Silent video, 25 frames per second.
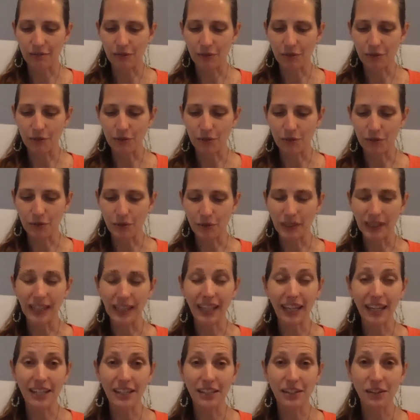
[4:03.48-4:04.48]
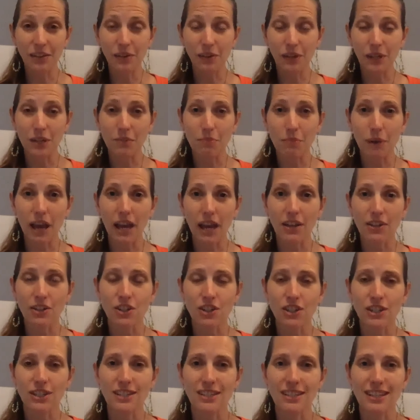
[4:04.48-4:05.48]
you would like, you can
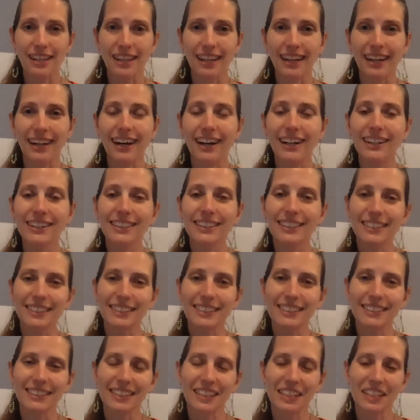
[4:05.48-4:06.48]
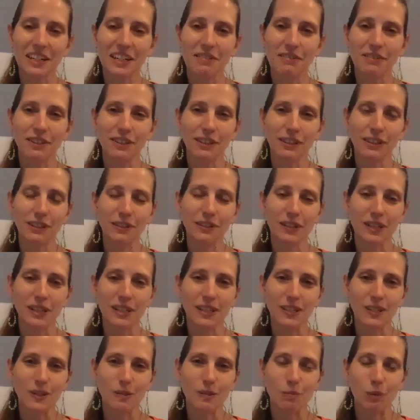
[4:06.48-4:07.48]
imagine a color of your
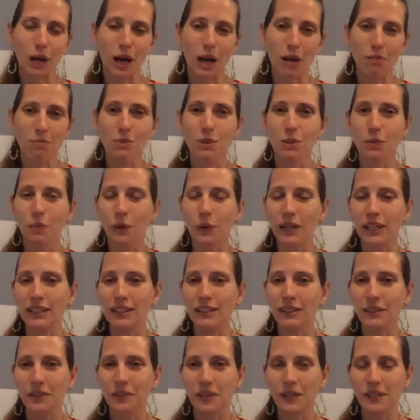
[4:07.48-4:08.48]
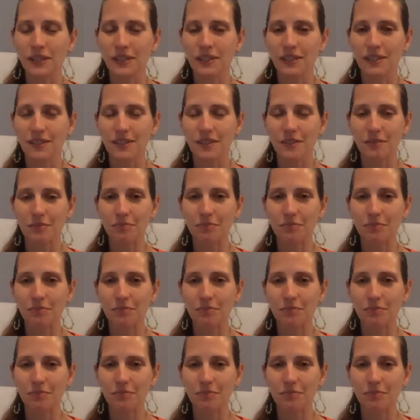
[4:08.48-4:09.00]
lotus, perhaps a white lotus.